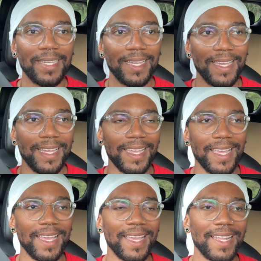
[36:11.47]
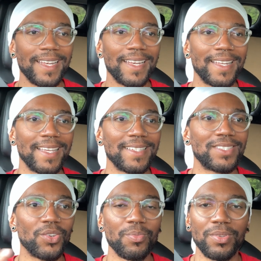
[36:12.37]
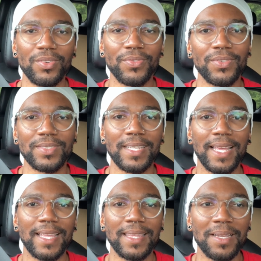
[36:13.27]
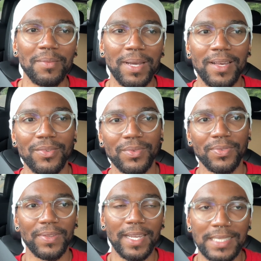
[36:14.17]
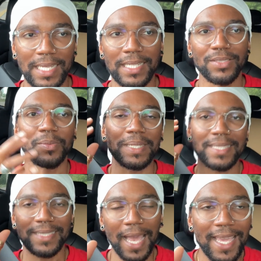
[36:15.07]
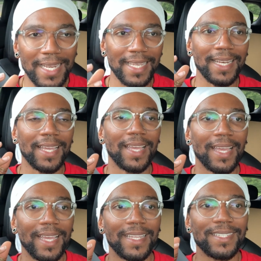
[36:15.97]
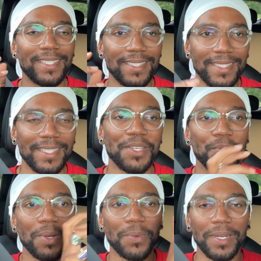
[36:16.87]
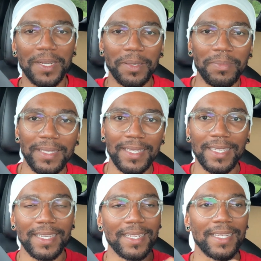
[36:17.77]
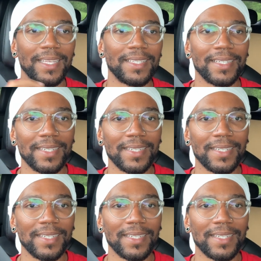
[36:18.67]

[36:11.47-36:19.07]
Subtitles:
And it's so beautiful to like think about and reflect on. So I'm excited to see where we're gonna be in another